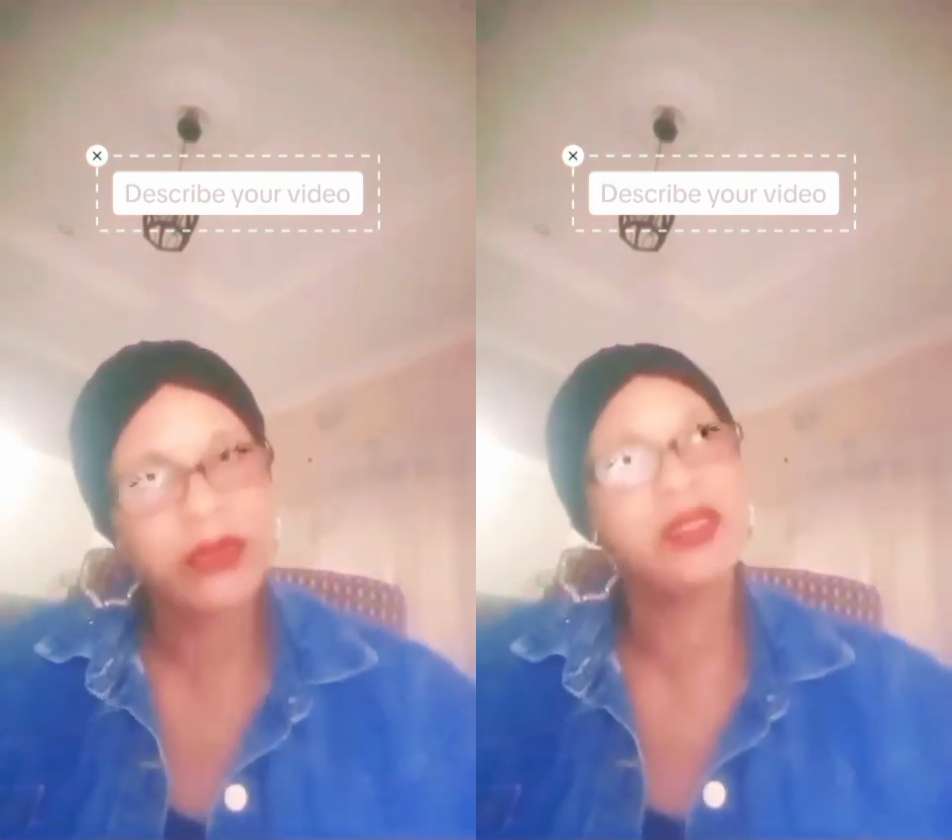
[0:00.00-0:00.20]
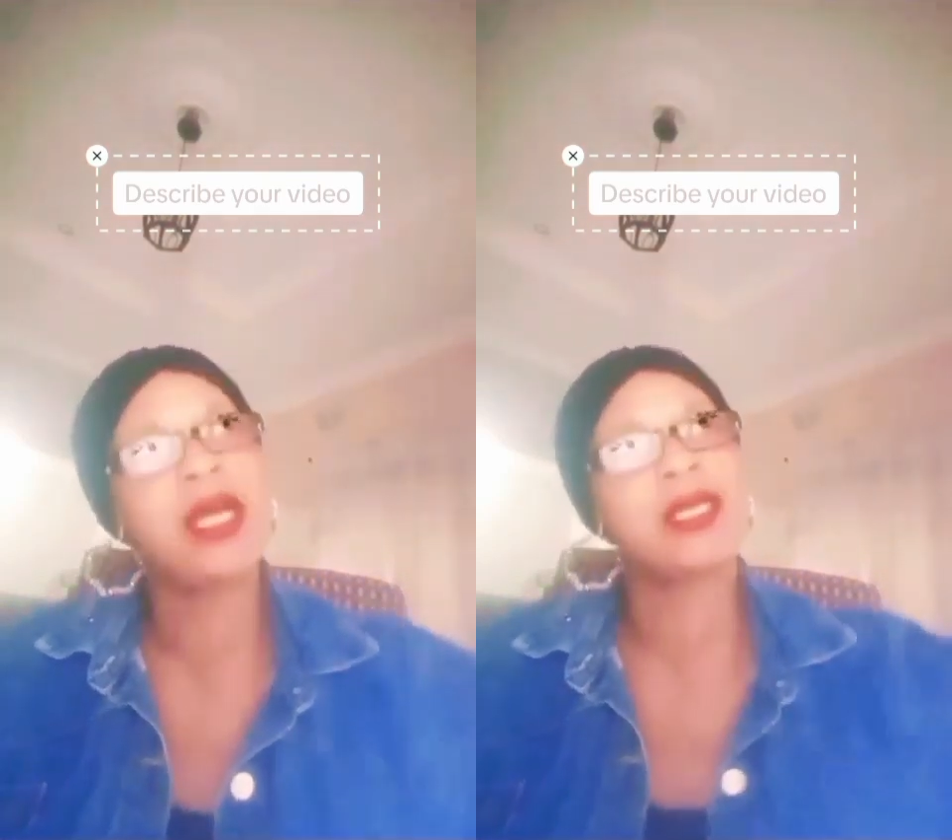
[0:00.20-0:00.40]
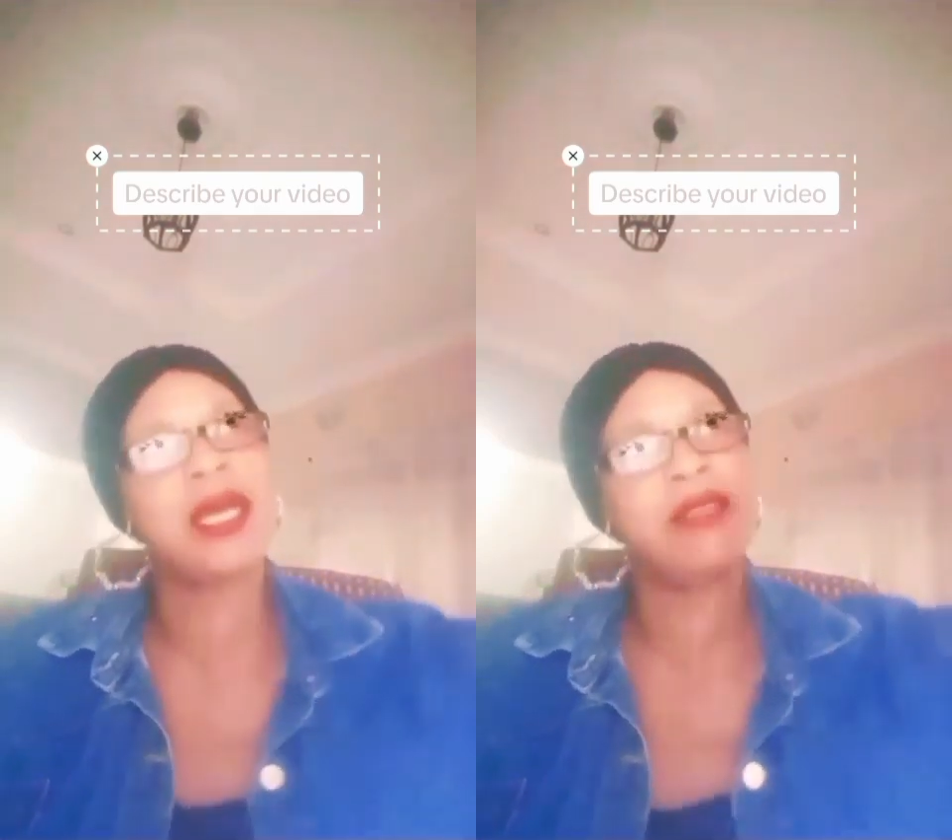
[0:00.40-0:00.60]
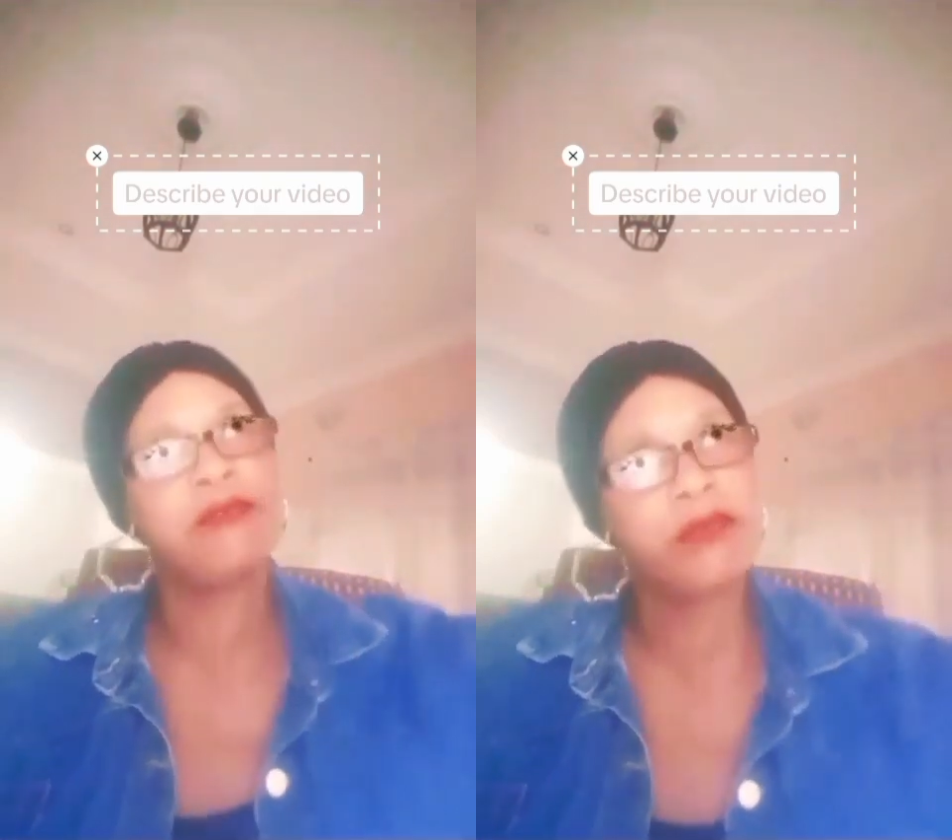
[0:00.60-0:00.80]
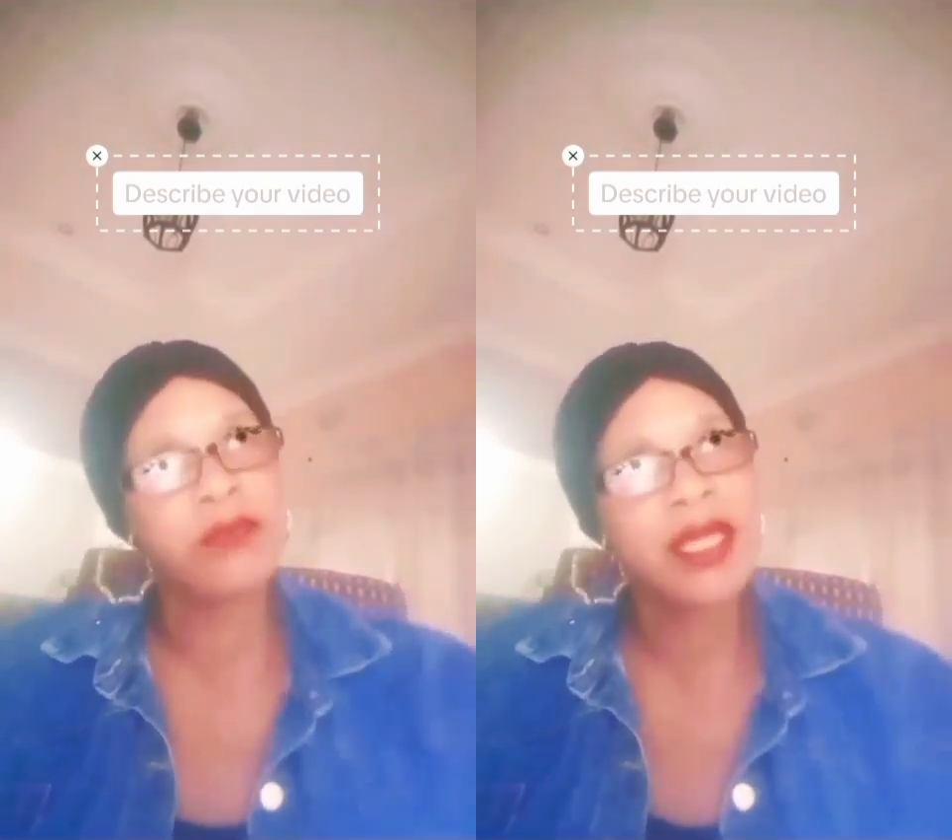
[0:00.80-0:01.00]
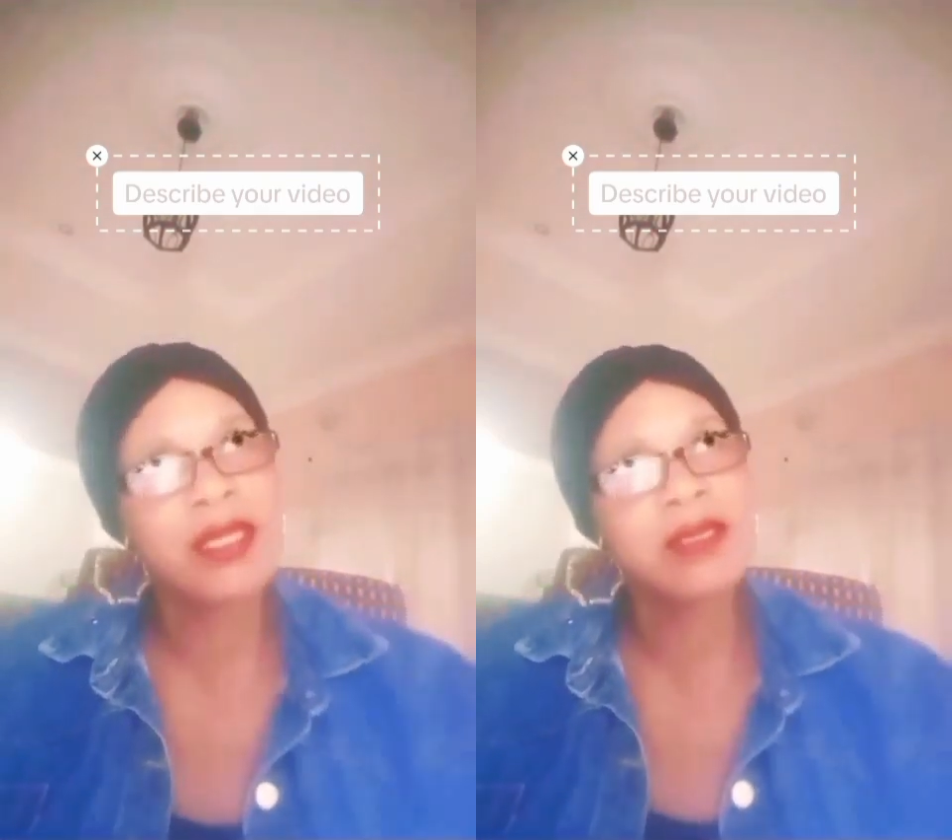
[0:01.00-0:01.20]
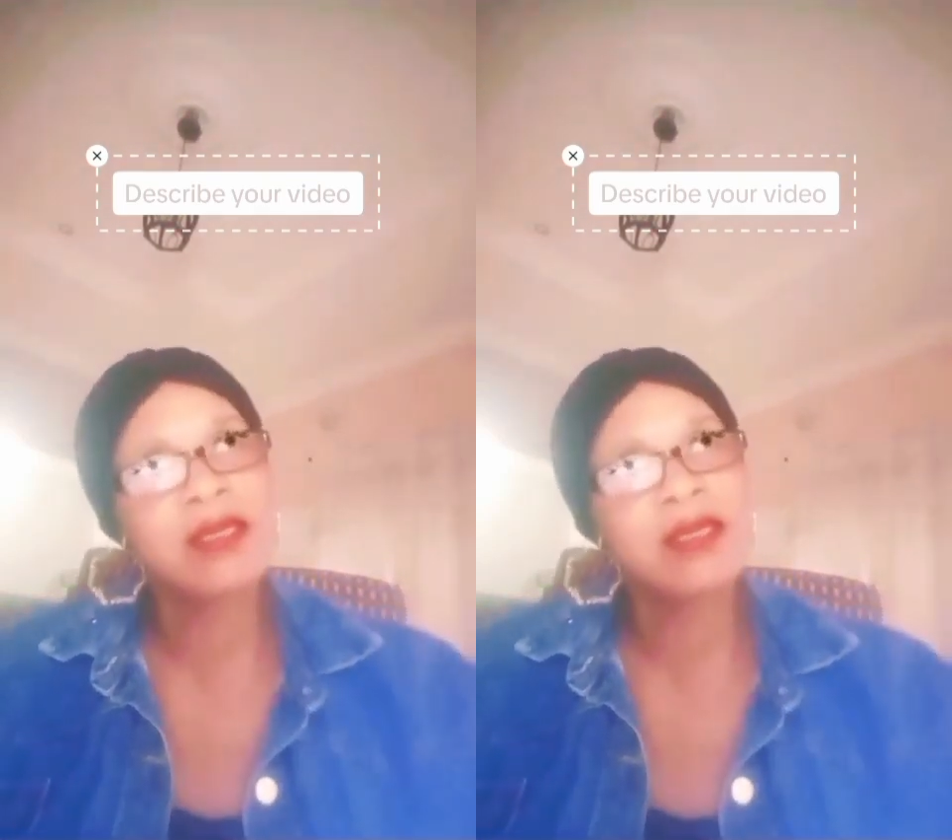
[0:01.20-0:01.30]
that can influence